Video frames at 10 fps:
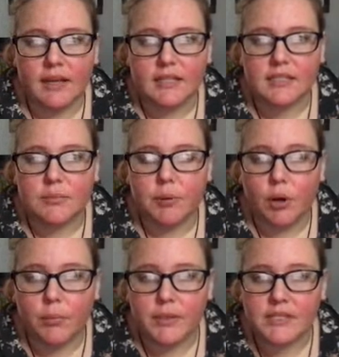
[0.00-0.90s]
has the
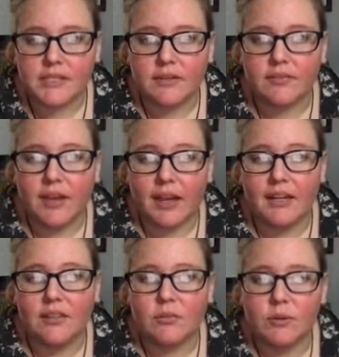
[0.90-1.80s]
purpose of
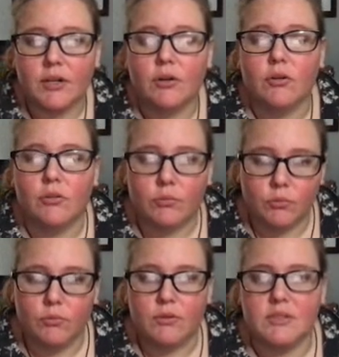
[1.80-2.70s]
guiding the reader
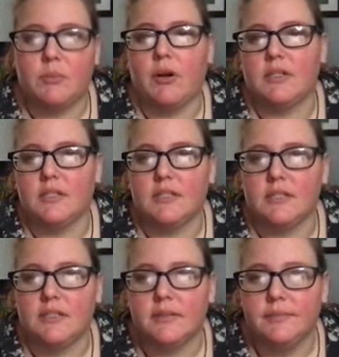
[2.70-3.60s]
through this process.